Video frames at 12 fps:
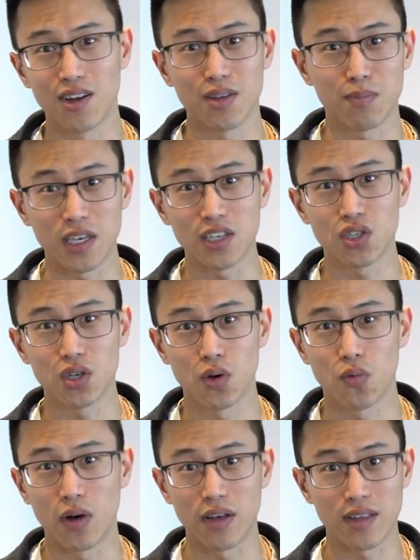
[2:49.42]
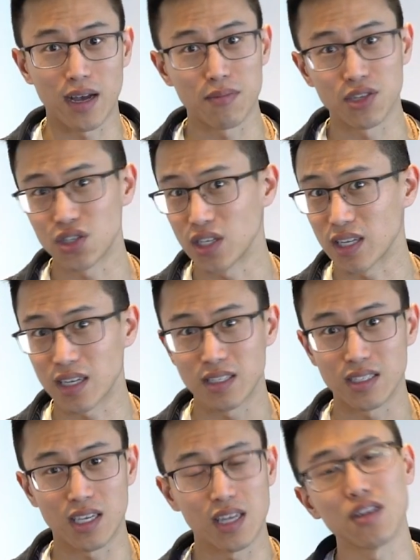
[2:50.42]
on the beach while that machine
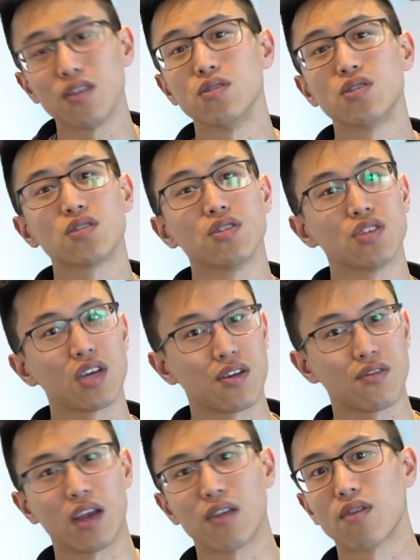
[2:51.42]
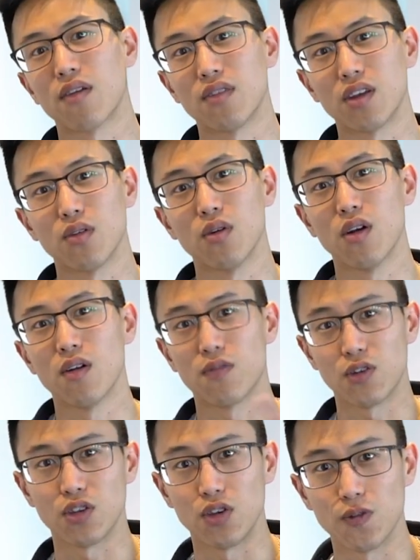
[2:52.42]
continues to generate revenue
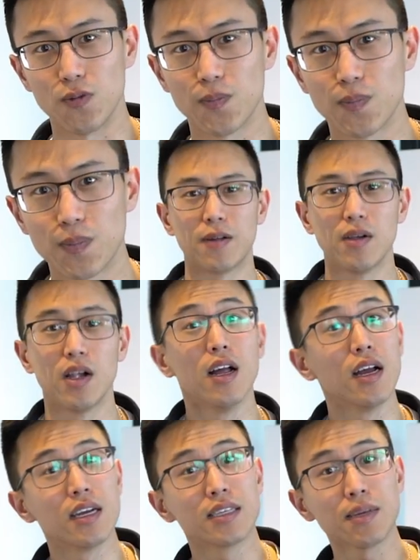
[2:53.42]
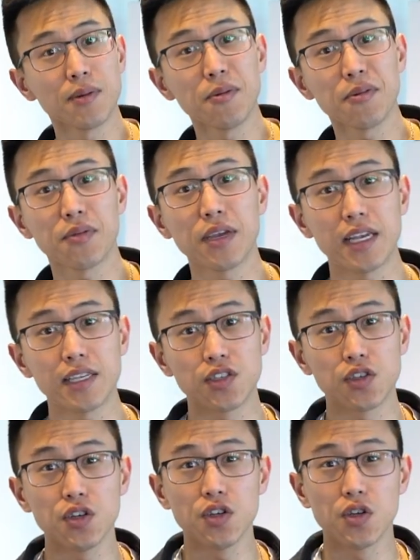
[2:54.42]
for you. Tip number three is to